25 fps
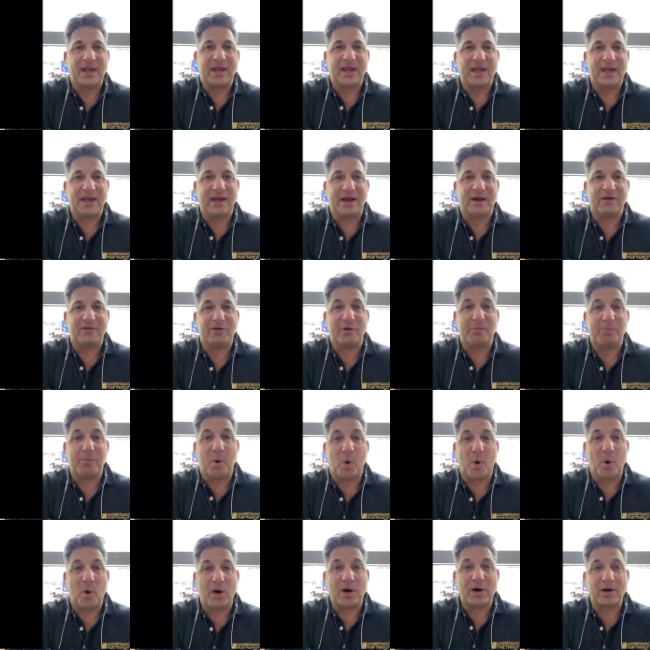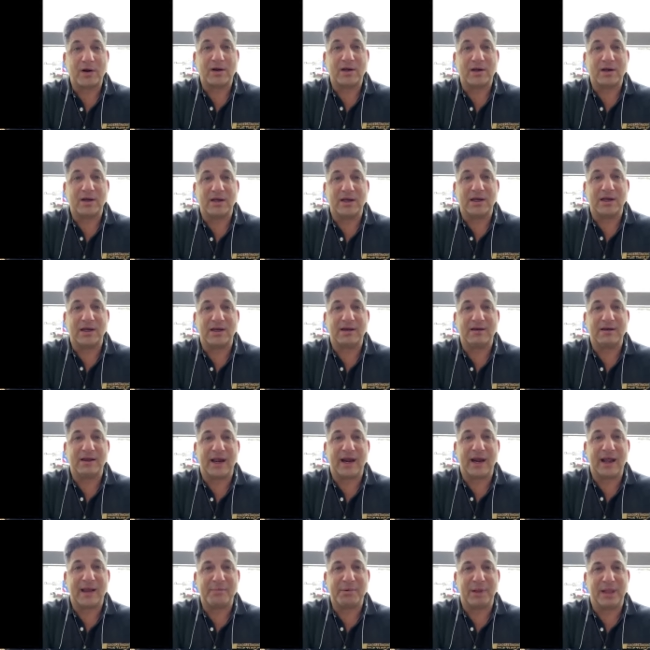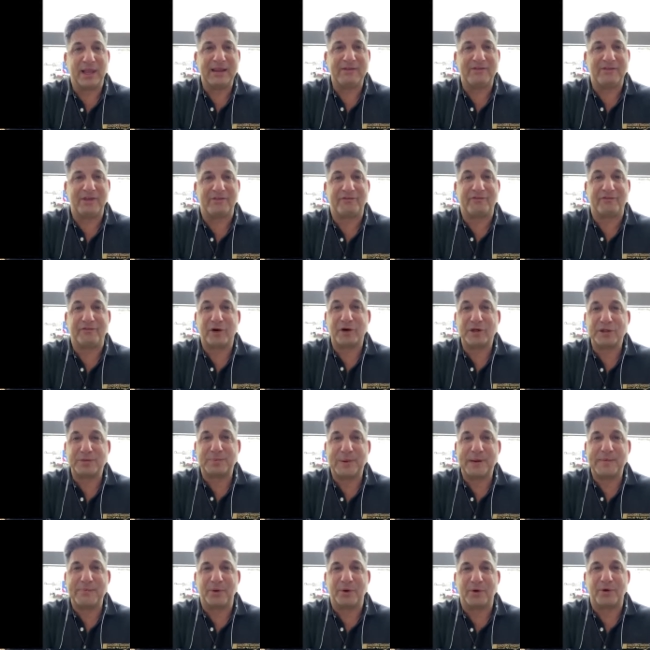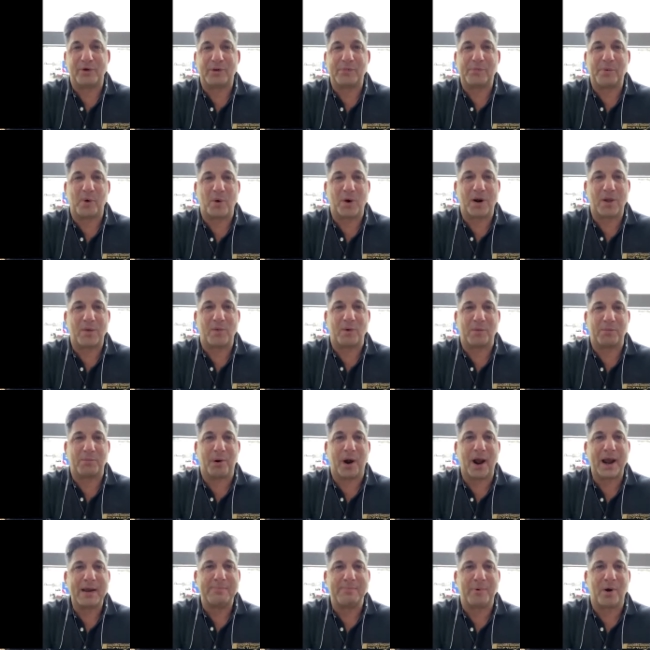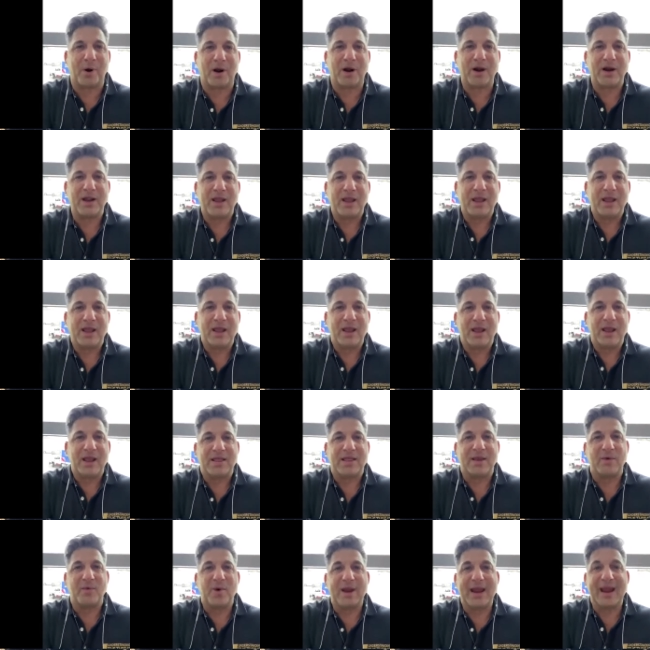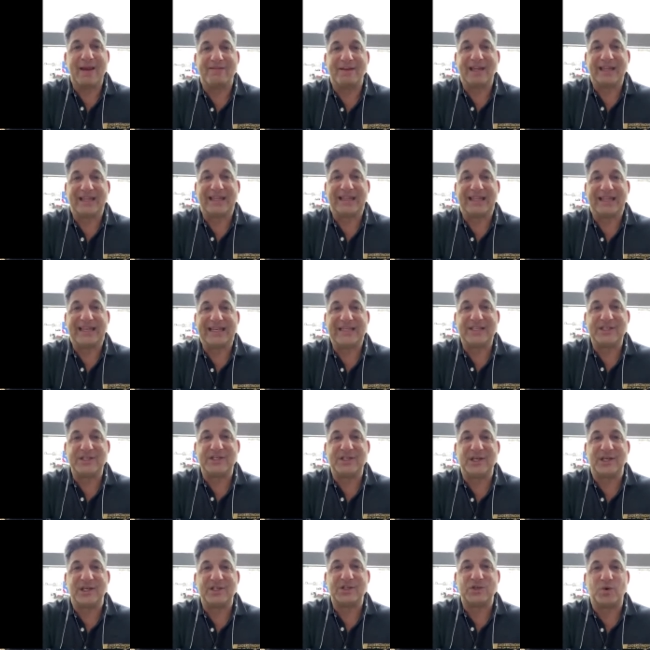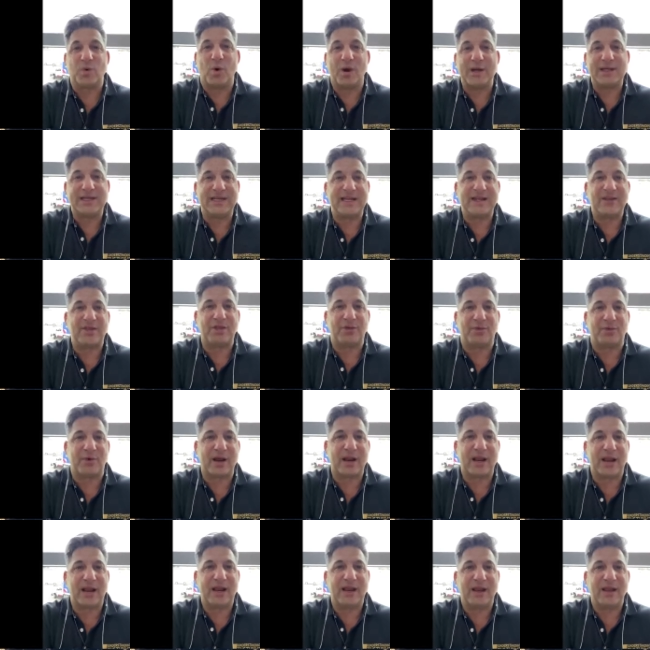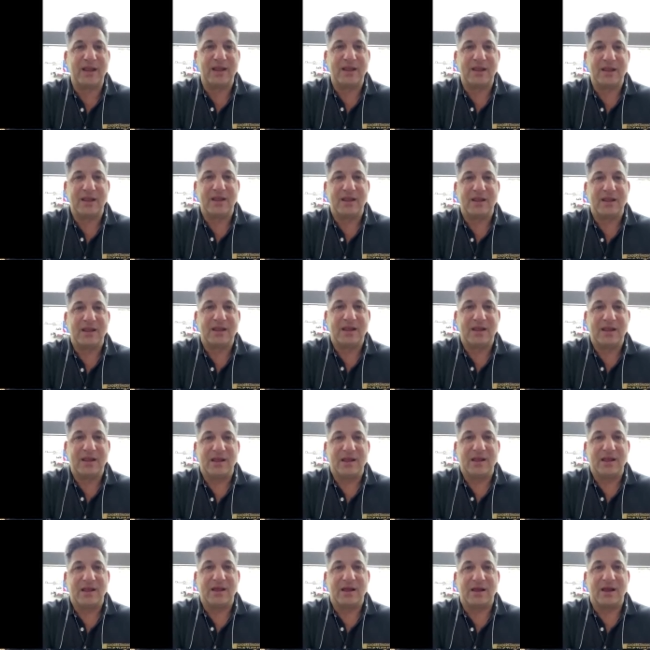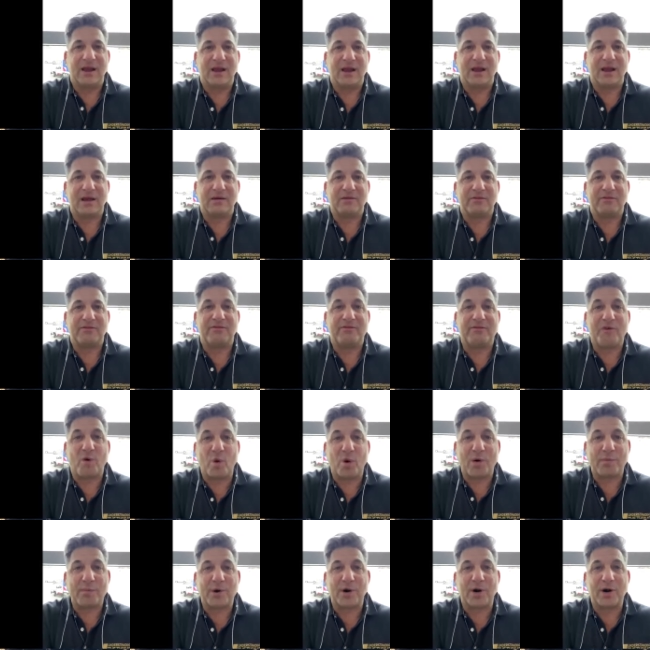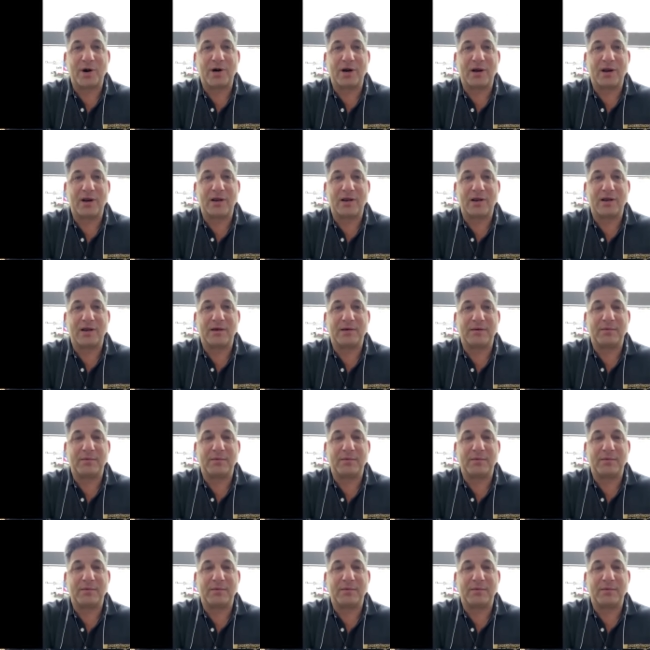the report, and I believe the first people to report it were Breitbart, that we have at least 23 former